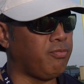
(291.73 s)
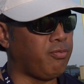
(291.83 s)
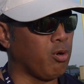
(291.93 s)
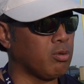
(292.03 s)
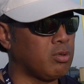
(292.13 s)

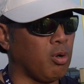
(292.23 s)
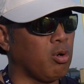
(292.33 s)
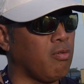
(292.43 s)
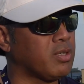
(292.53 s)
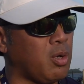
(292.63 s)
four
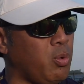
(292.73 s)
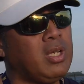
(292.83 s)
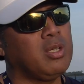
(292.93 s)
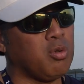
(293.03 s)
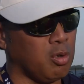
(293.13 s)
turnovers and we
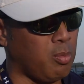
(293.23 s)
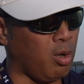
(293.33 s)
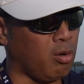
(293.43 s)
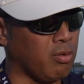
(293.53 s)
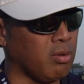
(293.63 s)
didn't turn the
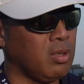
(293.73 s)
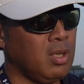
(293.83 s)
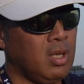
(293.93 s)
ball over.